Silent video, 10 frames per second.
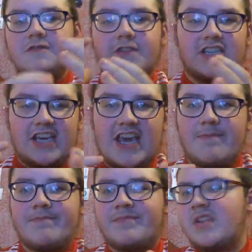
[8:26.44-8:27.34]
the
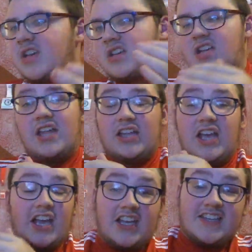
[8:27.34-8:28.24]
game
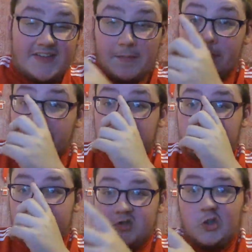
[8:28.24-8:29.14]
against Liverpool
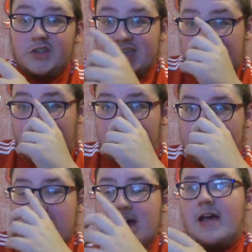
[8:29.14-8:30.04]
on Sunday,
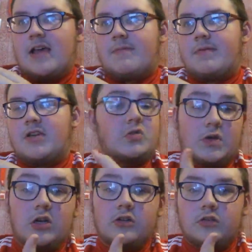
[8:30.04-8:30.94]
because
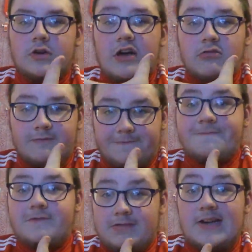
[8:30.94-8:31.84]
we all know how
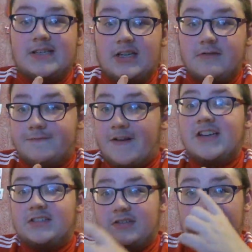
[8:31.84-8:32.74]

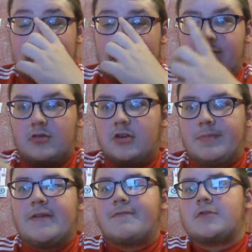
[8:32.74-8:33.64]
vital that game's going to
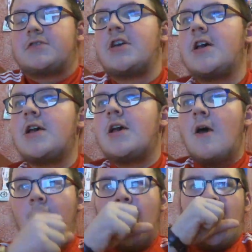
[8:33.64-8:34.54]
be for us.
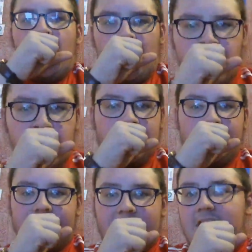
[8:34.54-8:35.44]

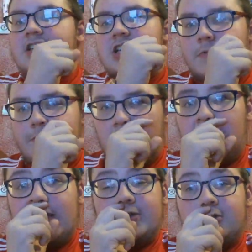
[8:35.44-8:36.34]
If you can't hear me very
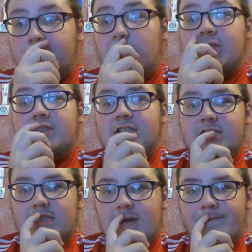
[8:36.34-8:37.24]
well, I do
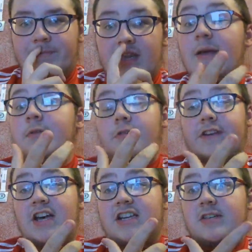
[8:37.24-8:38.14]
apologise. Let me know if
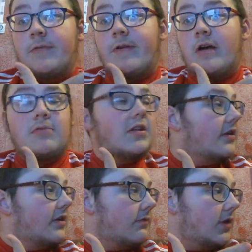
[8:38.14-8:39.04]
you can't hear me very well,
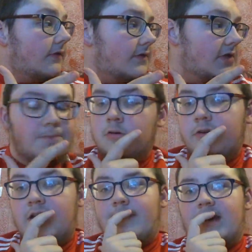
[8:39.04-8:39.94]
and I will obviously plug
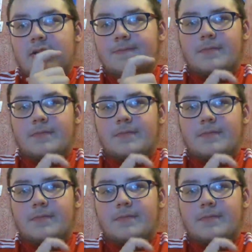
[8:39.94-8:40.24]
in the mic.